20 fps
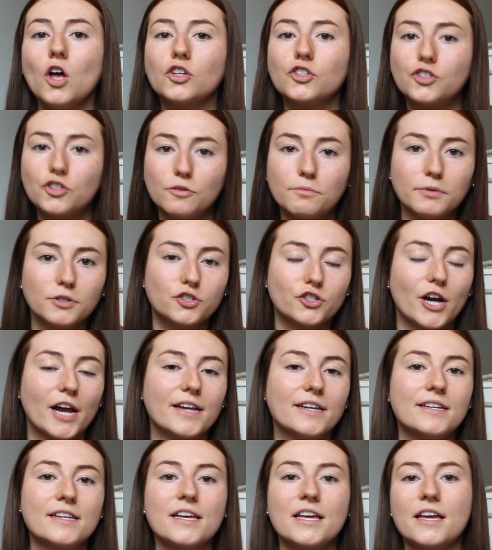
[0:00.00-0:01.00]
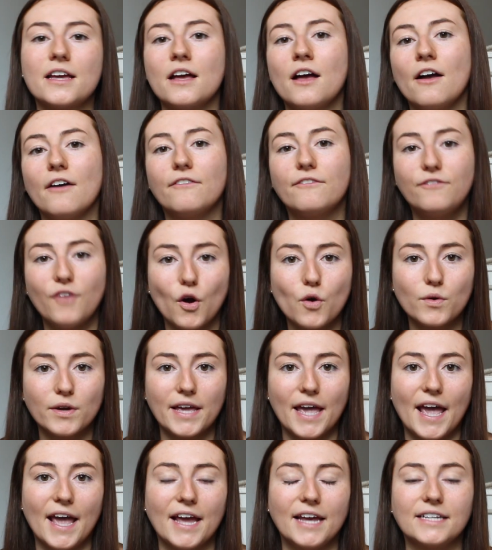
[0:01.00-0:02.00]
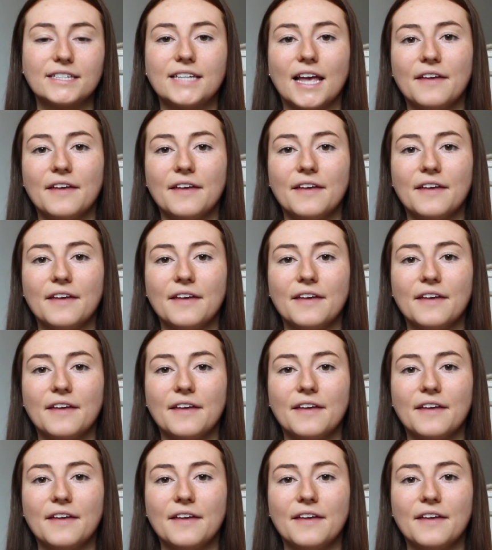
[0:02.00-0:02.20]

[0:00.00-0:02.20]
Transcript: super trendy phone case,